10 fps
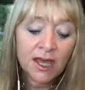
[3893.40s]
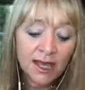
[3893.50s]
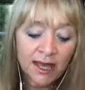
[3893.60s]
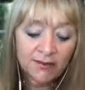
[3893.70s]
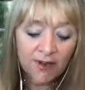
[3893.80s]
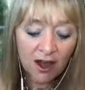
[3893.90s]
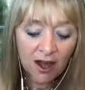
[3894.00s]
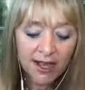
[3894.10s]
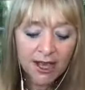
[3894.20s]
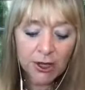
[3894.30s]
If
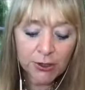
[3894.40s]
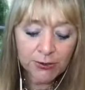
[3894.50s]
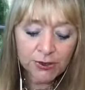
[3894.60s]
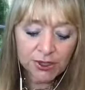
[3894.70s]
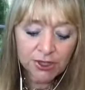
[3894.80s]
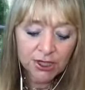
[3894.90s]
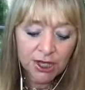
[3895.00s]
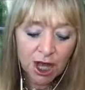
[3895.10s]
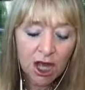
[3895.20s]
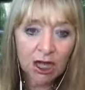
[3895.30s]
I owed
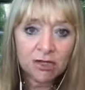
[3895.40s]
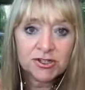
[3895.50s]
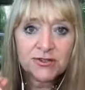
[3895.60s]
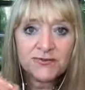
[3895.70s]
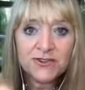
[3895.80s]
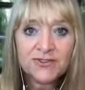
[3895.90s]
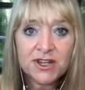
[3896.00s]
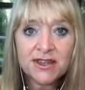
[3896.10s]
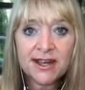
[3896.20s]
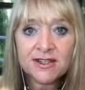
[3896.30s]

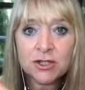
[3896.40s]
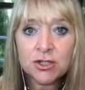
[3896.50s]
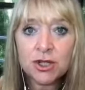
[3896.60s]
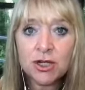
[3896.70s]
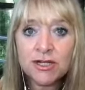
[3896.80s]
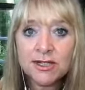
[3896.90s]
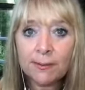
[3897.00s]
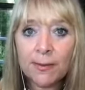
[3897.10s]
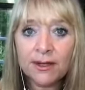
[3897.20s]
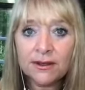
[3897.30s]
$150,000 a month